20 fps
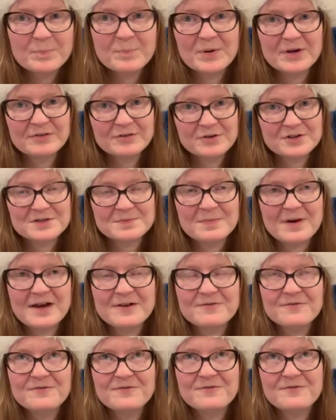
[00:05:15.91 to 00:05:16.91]
But of course, my
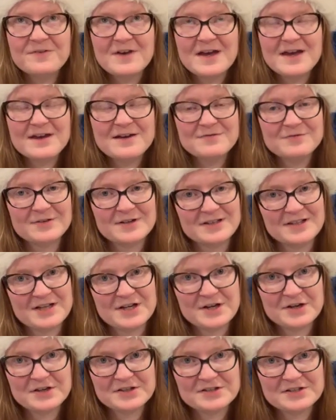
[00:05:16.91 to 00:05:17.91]
favorite
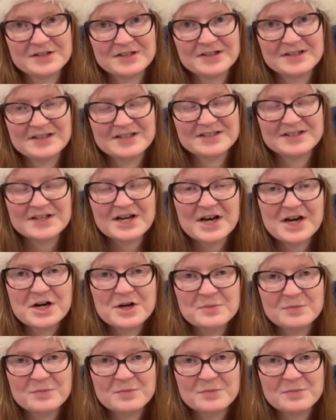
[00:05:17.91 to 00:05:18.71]
character in the entire